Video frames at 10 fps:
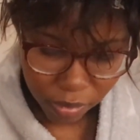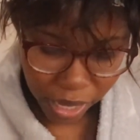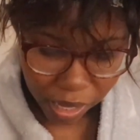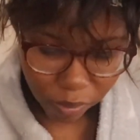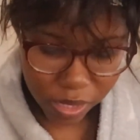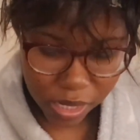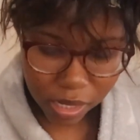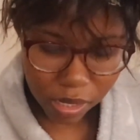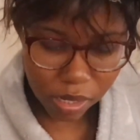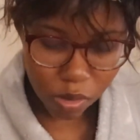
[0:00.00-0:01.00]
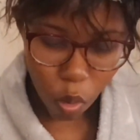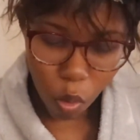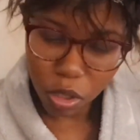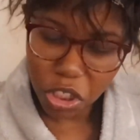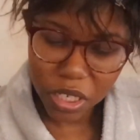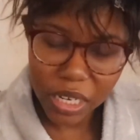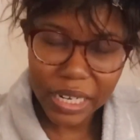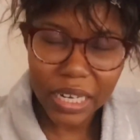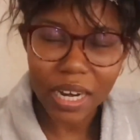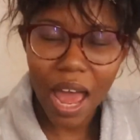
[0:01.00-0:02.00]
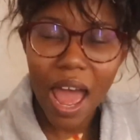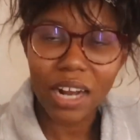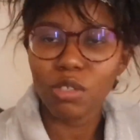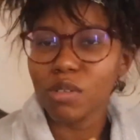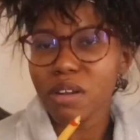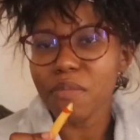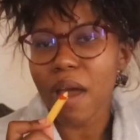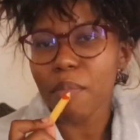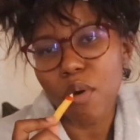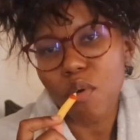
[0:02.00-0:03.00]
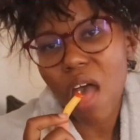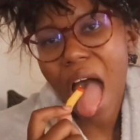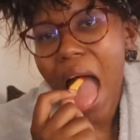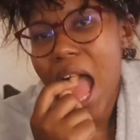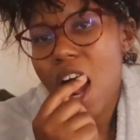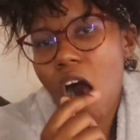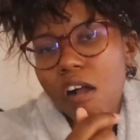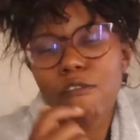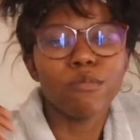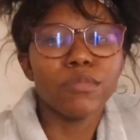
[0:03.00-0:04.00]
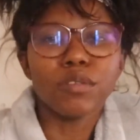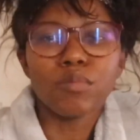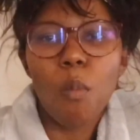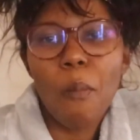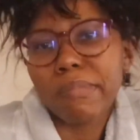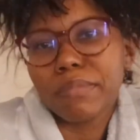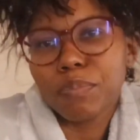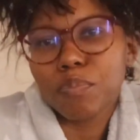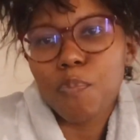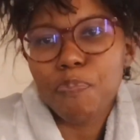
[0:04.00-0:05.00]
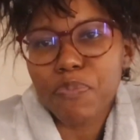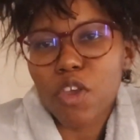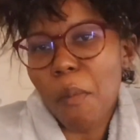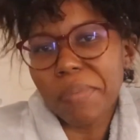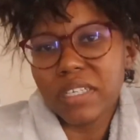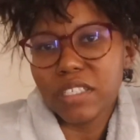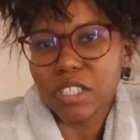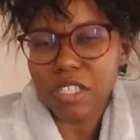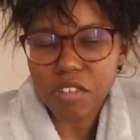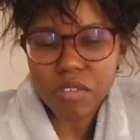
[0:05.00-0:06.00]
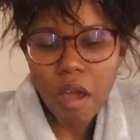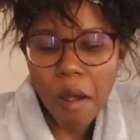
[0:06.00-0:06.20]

KFC or Chicken Licken. I actually was gonna buy both, if I'm being completely honest.